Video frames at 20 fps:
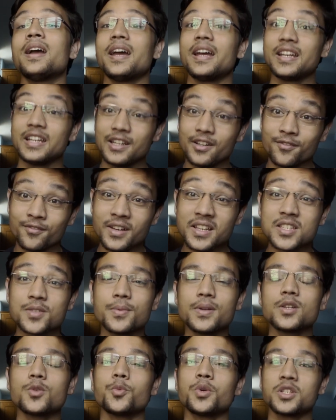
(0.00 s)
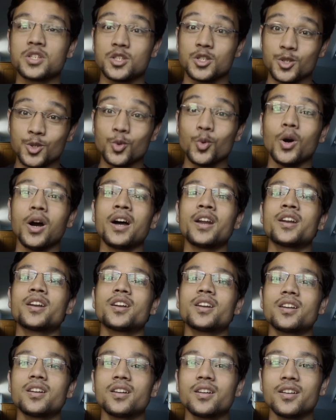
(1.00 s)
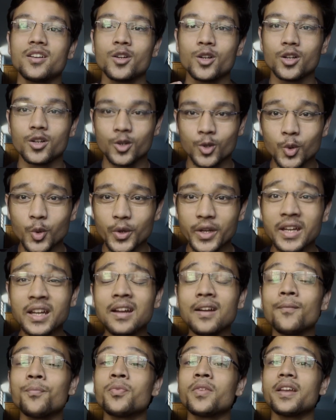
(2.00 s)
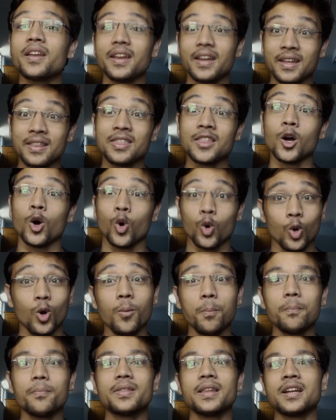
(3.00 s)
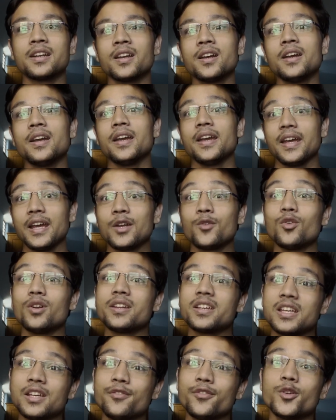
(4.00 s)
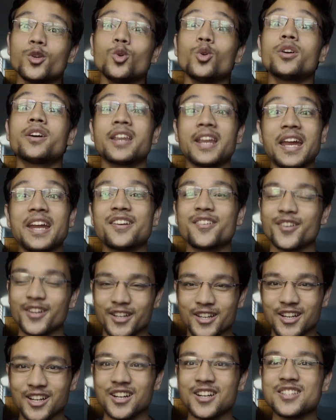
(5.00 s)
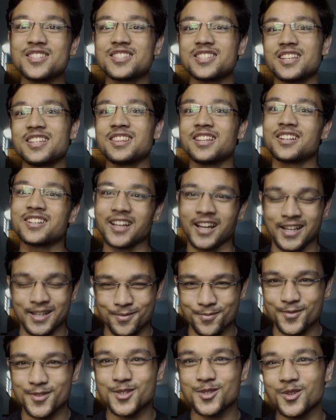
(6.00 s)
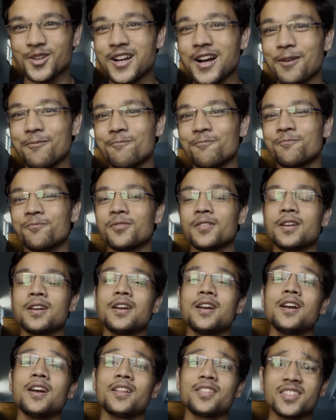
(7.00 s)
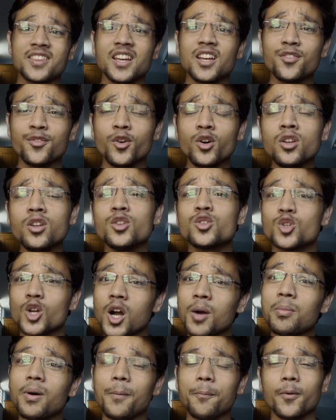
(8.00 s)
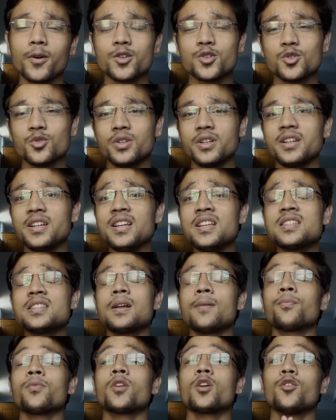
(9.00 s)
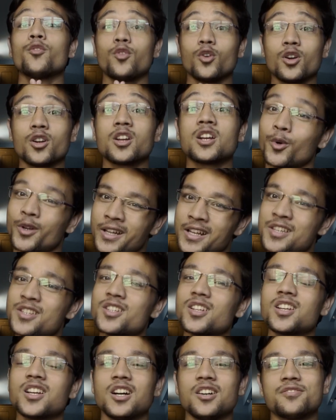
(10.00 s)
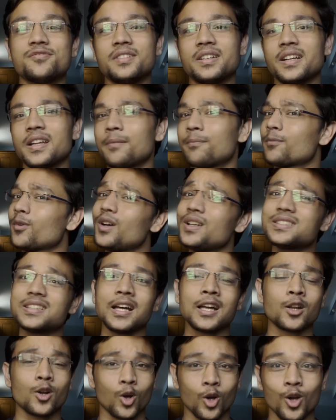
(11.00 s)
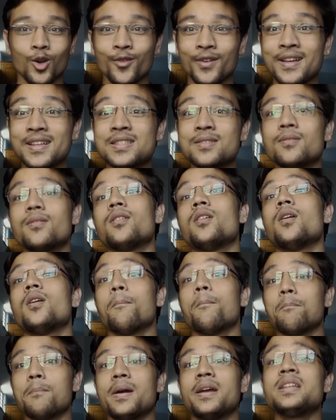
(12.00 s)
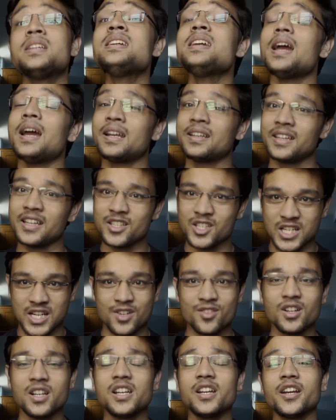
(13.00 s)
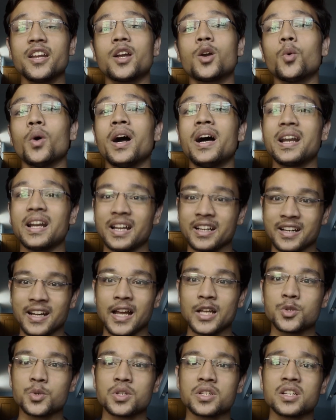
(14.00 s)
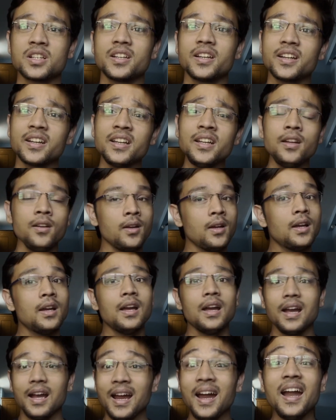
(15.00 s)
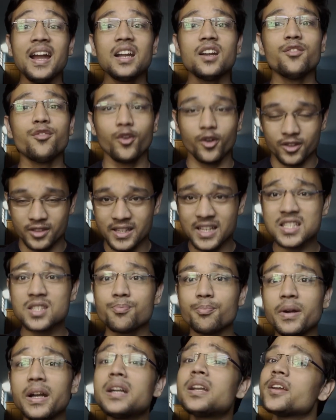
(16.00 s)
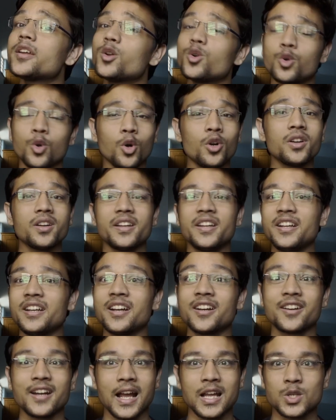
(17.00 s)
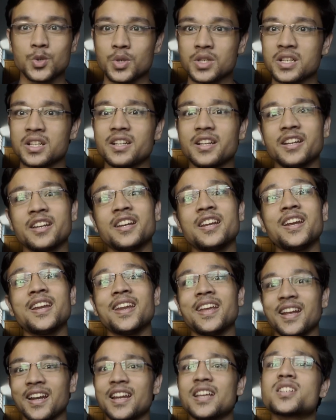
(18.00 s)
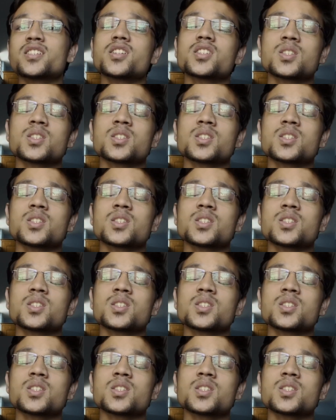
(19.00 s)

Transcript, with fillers: an investment which you are doing in the hope that it will give you great returns in the times to come. Therefore, job opportunities for potential government employees are always many and they generally require a graduation degree and for this bit you don't need a graduation degree in English